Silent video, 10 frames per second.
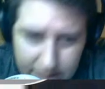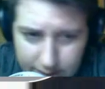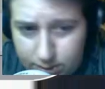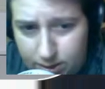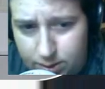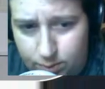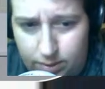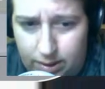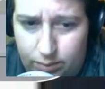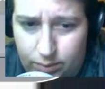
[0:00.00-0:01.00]
You started to
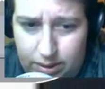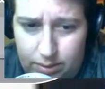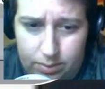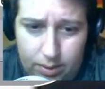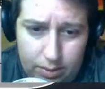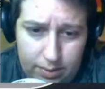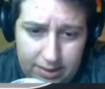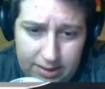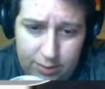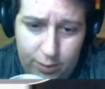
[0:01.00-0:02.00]
run when you heard
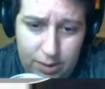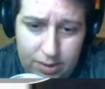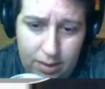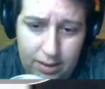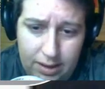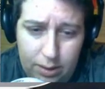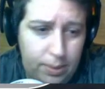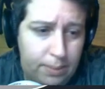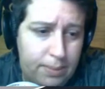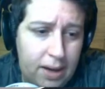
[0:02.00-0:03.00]
Lizzie's voice calling you,
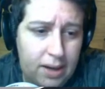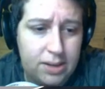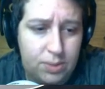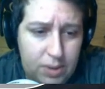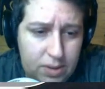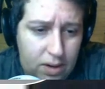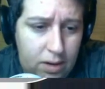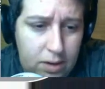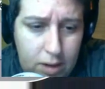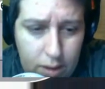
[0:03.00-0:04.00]
but paused when you
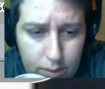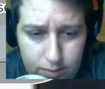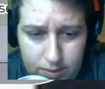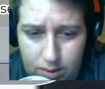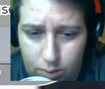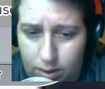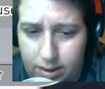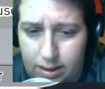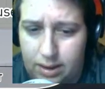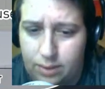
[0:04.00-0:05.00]
saw Cove still
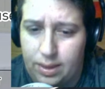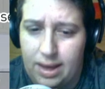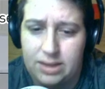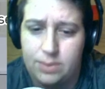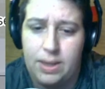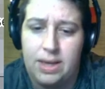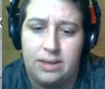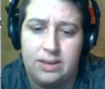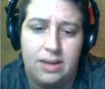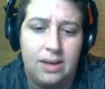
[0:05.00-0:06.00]
walking at a relaxed pace.